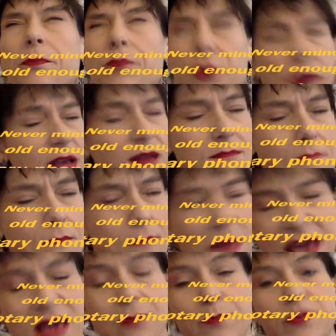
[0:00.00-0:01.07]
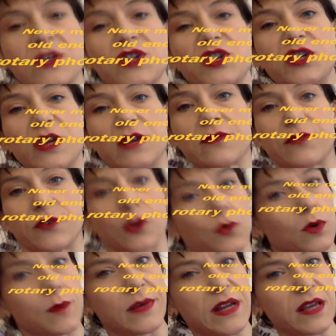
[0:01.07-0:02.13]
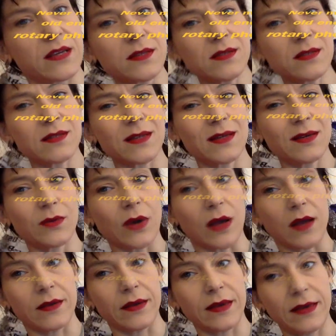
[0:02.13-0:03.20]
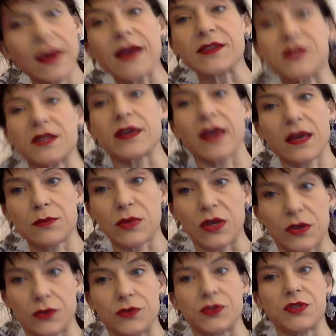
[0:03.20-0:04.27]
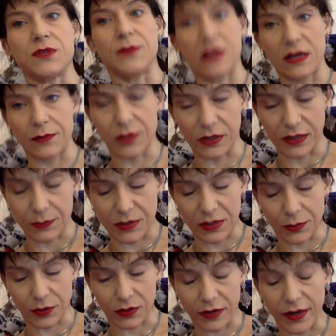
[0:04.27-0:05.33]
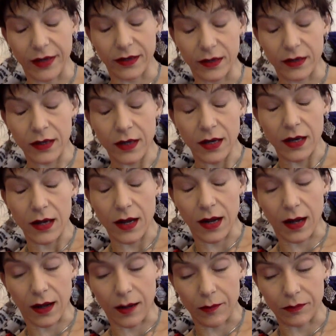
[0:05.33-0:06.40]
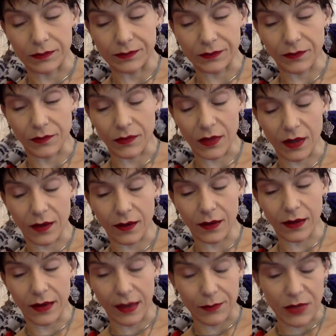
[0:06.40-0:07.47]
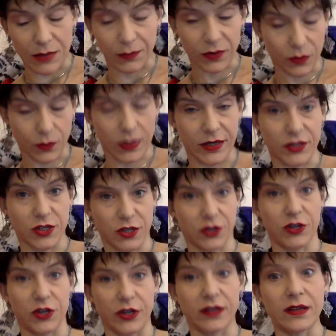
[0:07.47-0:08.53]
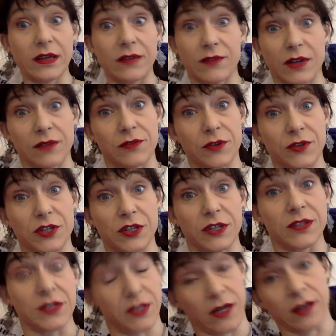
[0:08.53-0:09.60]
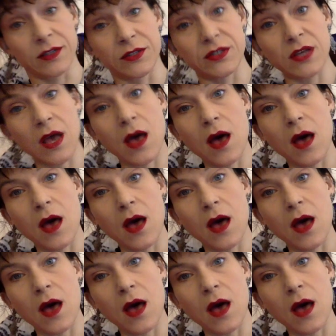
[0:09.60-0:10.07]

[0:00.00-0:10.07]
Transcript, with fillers: putting on makeup and shit for a woman isn't. Yes, it can be used to manipulate people and um, get people to watch your shit, even if your shit sucks.